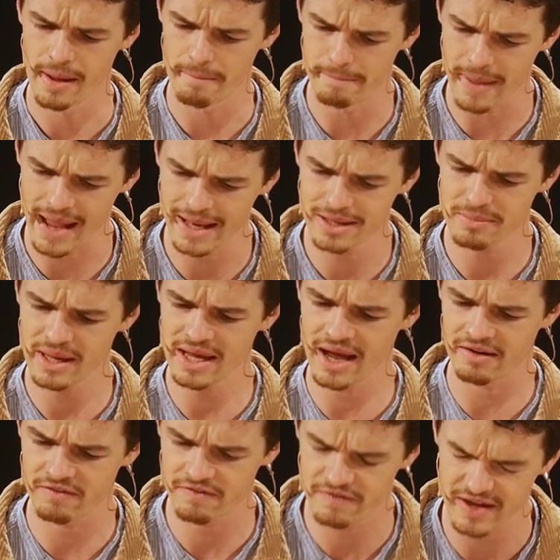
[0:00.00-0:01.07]
Bend me
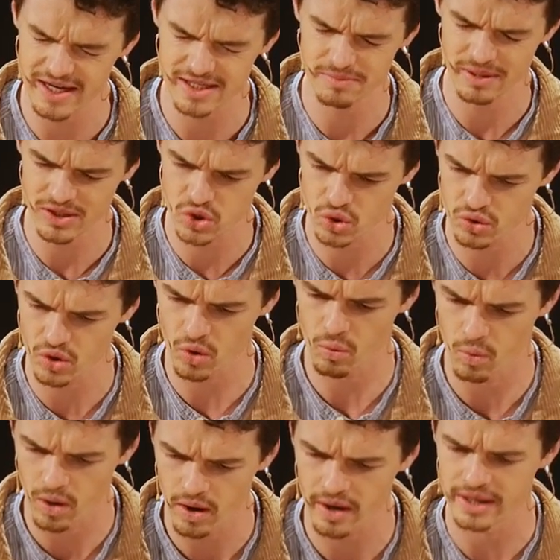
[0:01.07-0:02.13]
and fix me to
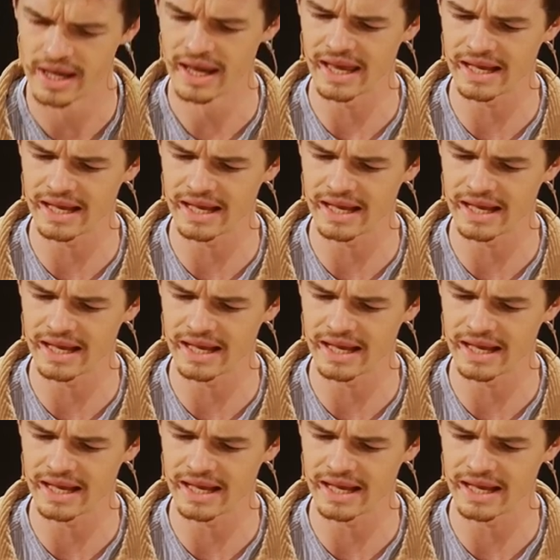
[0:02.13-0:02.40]
your word.